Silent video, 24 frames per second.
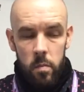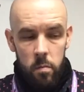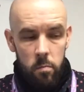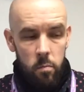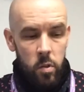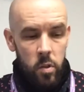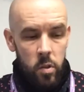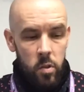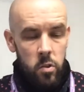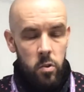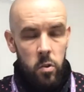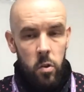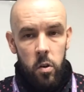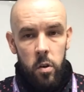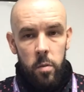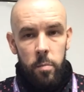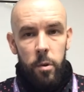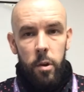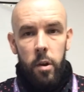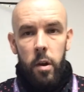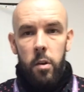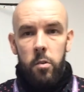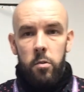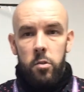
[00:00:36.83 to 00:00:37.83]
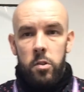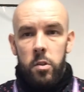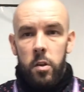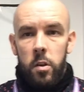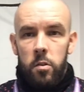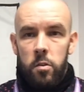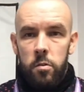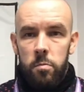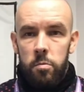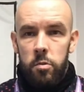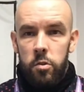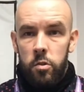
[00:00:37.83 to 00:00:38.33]
We can talk about how
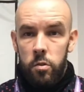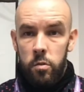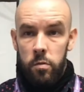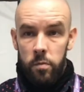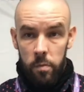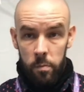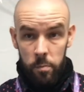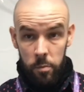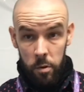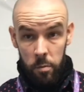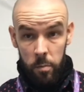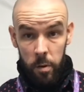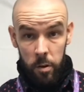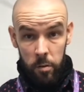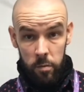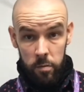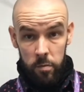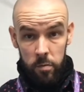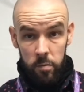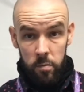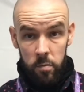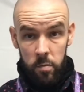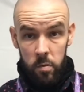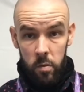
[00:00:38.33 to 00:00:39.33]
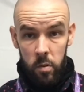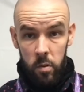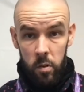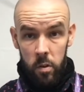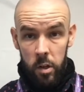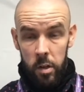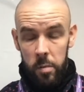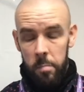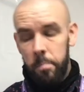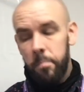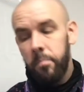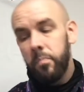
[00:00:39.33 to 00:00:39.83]
sound is produced from your mouth,
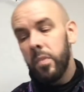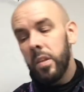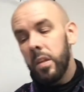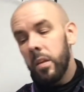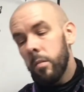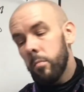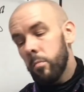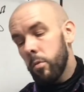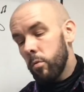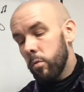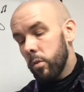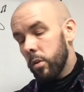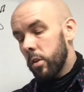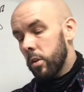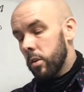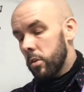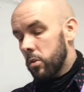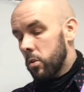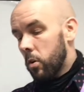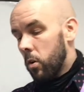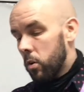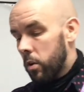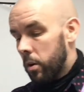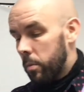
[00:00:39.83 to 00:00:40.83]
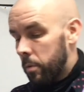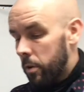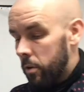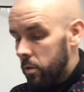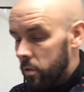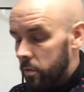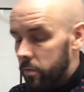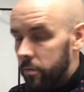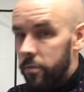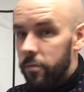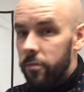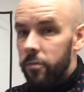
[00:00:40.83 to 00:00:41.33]
alright? But we're going to talk about
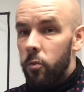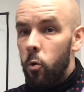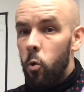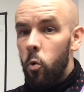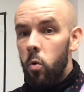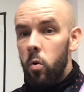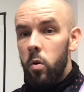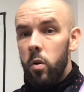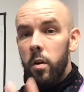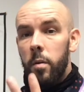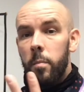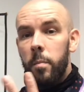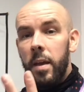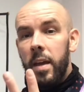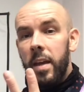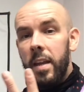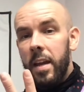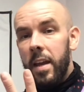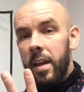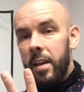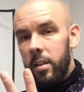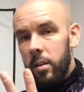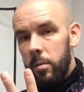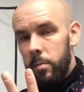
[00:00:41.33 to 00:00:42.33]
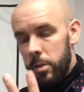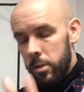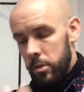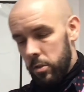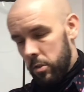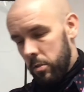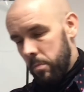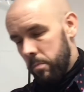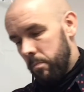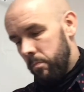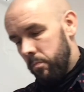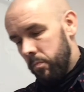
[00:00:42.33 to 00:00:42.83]
the four main
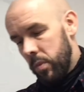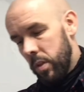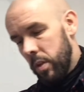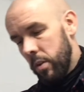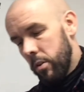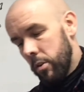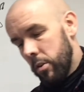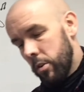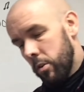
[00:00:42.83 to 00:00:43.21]
elements that are